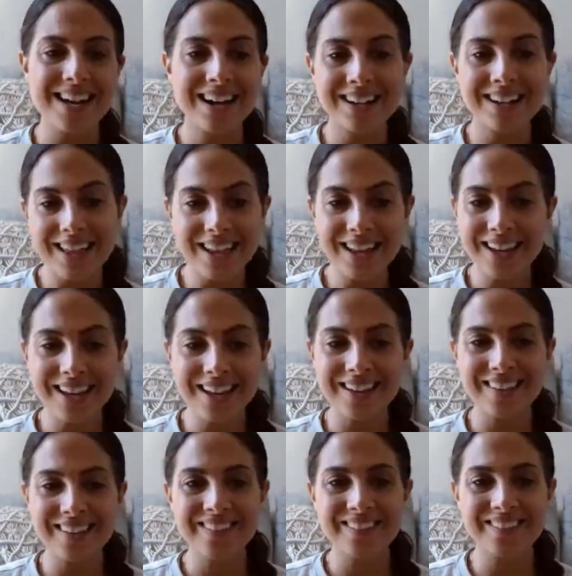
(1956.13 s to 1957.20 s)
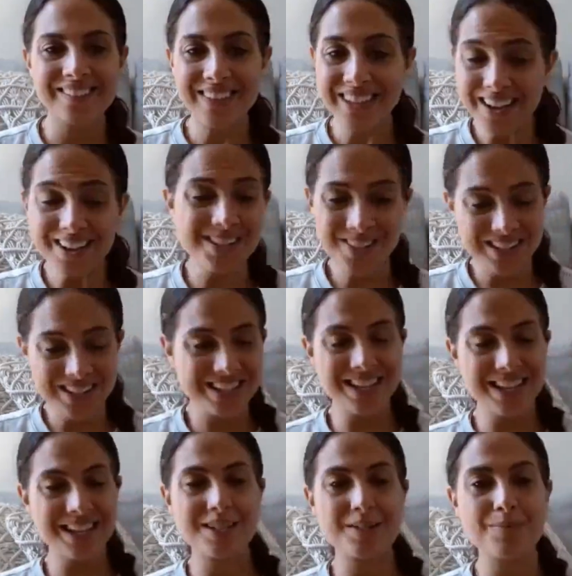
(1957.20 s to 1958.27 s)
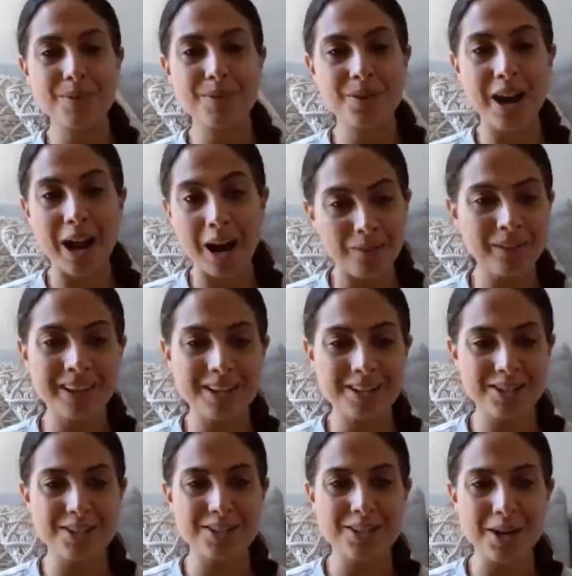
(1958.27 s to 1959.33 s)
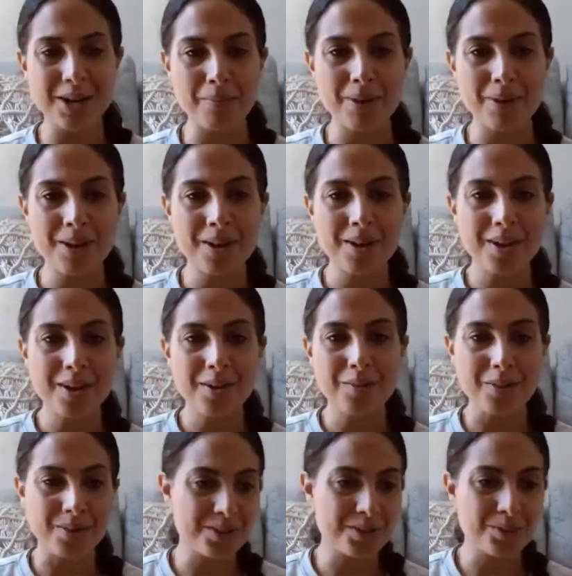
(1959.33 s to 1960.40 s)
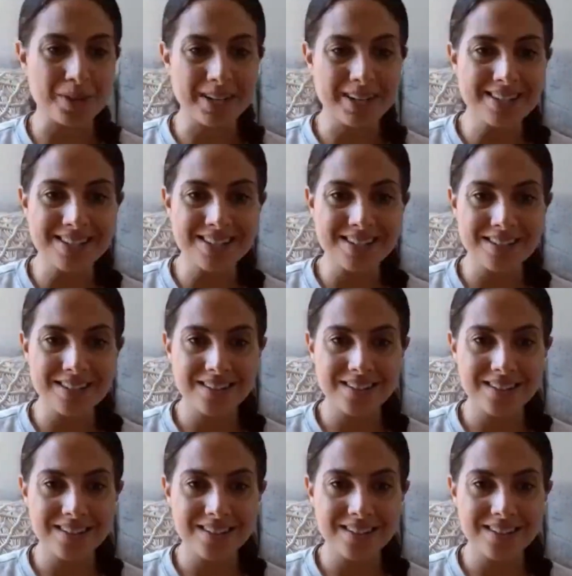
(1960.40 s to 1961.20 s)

I think we also need to explore our relationship with screens,